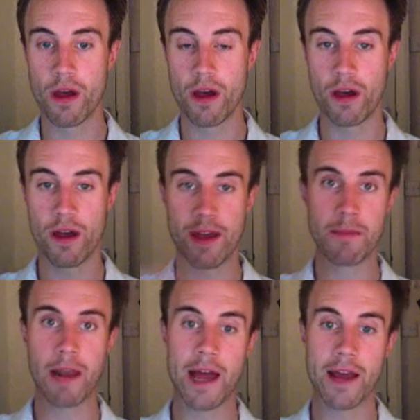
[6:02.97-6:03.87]
uh, in
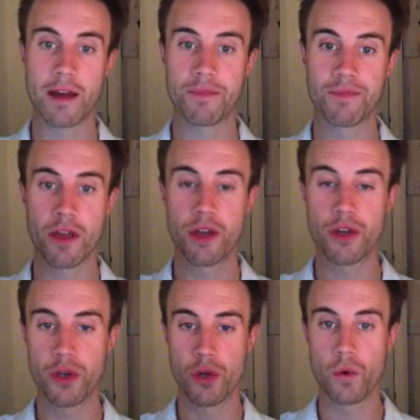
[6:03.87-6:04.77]
black
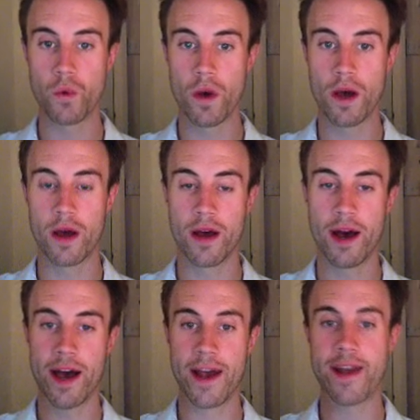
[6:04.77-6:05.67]
to uh,
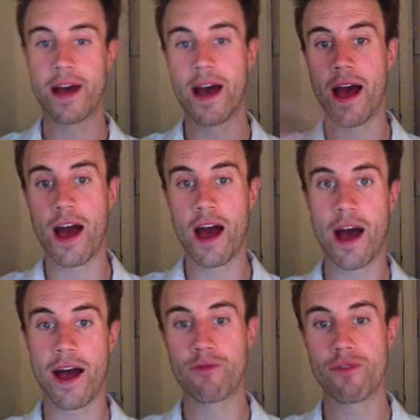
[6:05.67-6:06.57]
hide
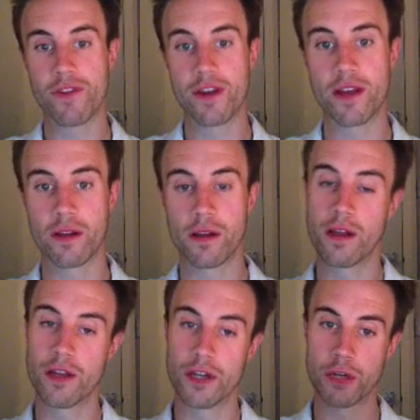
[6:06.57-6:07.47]
and reveal
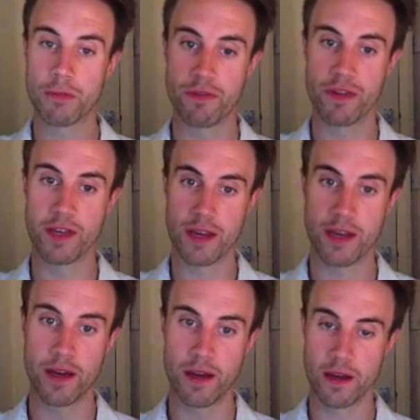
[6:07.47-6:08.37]
some of the,
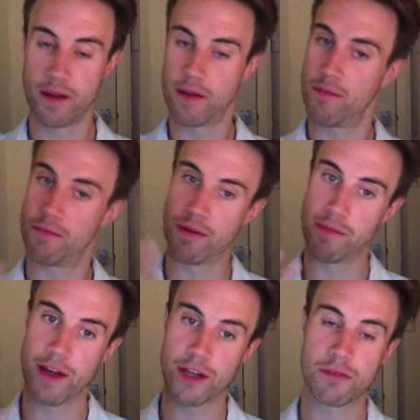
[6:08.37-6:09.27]
uh, bring
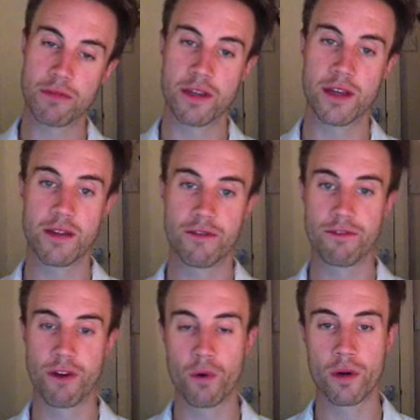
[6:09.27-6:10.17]
back some of the
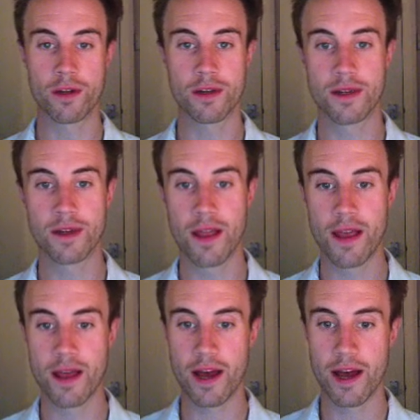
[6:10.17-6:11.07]
focus
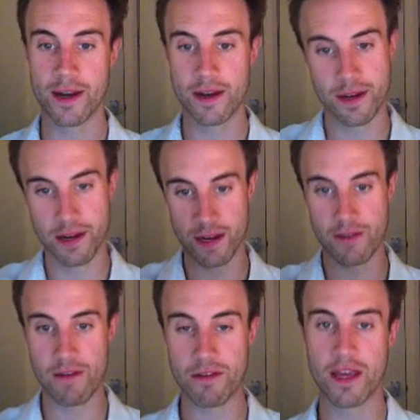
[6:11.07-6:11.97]
and leave
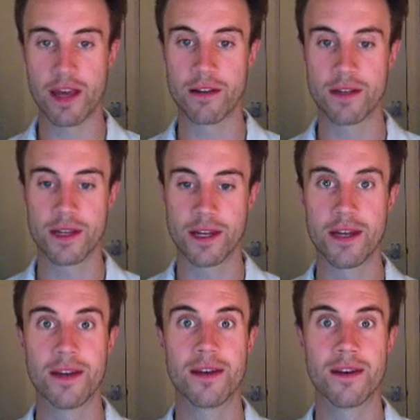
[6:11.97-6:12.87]
everything else
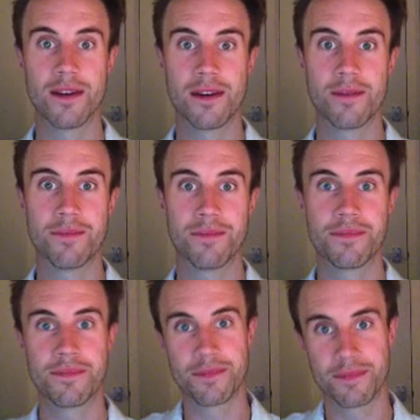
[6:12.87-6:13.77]
in, um,
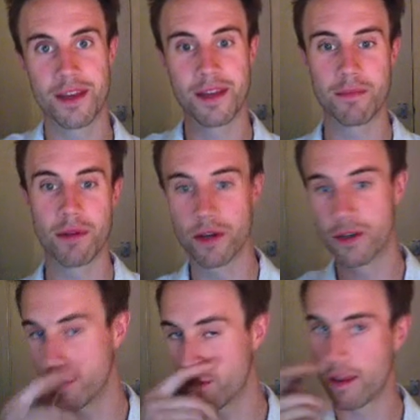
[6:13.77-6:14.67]
in blur
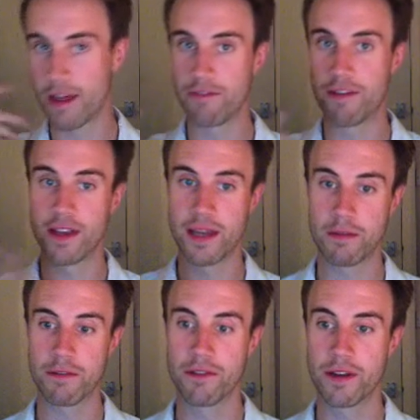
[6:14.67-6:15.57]
to create that fake depth
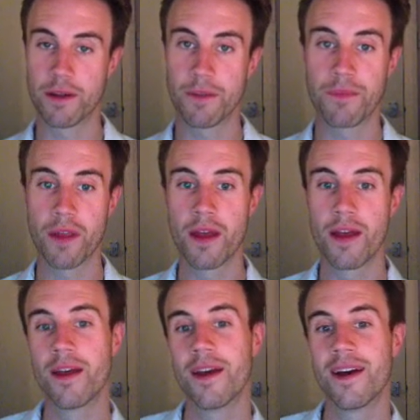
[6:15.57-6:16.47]
of field.
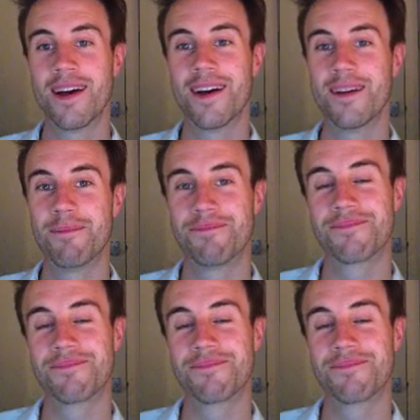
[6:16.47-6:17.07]
Um,